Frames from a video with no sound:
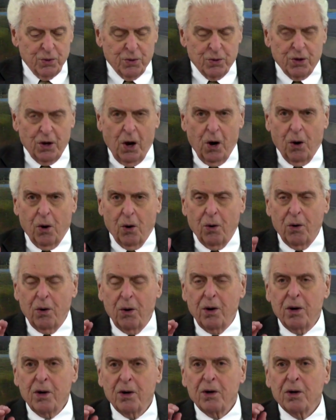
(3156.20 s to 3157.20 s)
So,
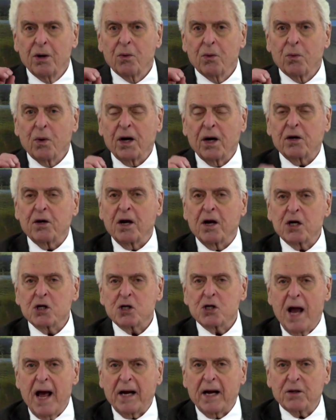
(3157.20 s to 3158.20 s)
when
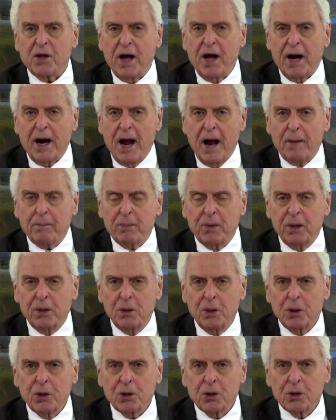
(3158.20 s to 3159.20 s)
things like that
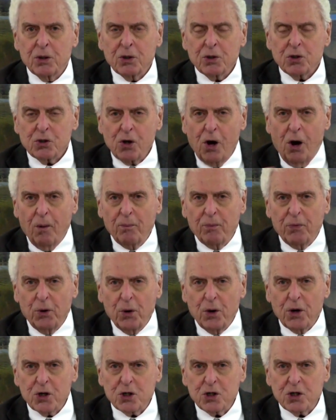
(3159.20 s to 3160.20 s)
happen, Psalm
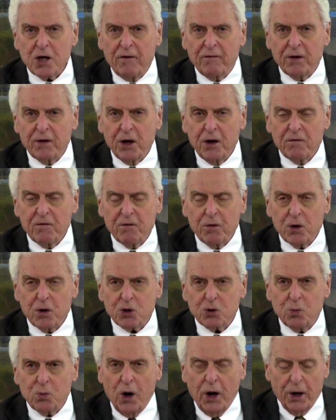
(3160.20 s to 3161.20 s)
37 and
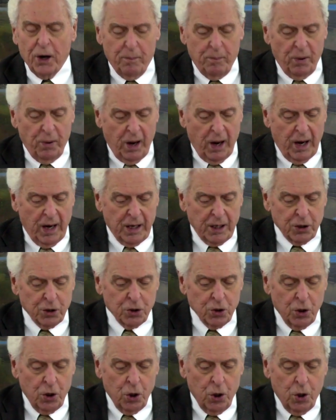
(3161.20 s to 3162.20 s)
verse 1
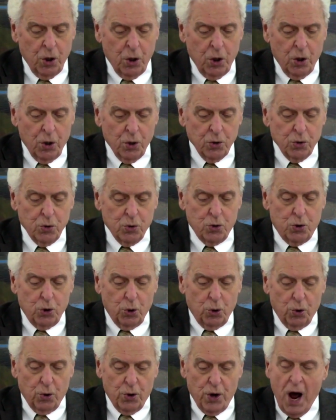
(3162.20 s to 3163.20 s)
applies.
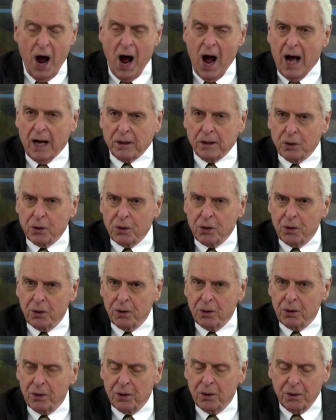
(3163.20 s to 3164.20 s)
Do not
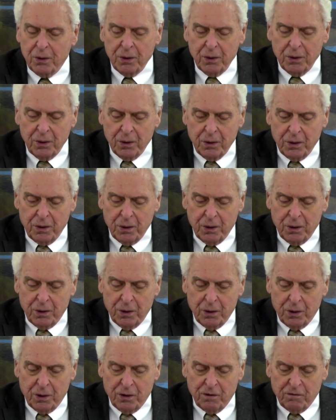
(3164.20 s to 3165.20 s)

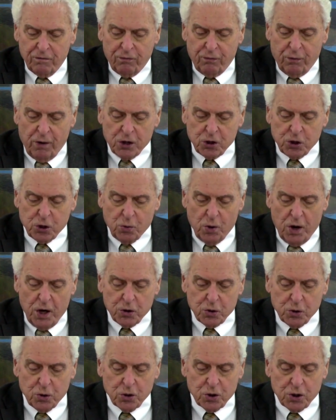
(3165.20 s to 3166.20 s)

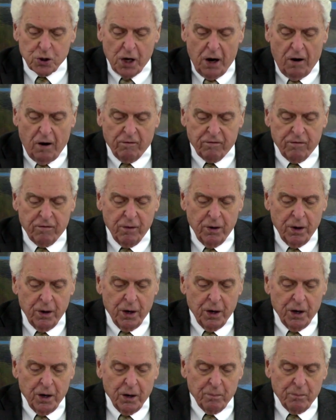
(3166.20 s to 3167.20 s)
frustrate yourself
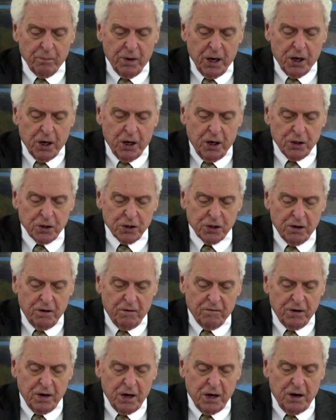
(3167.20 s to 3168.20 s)
because
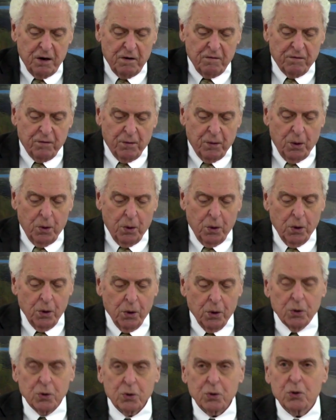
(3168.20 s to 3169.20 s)
of evil
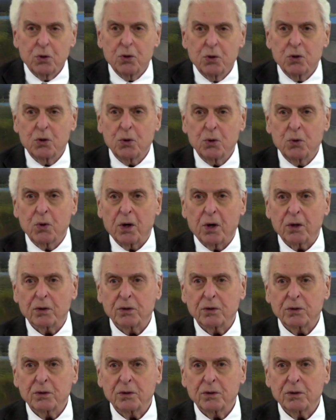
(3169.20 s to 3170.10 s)
doers.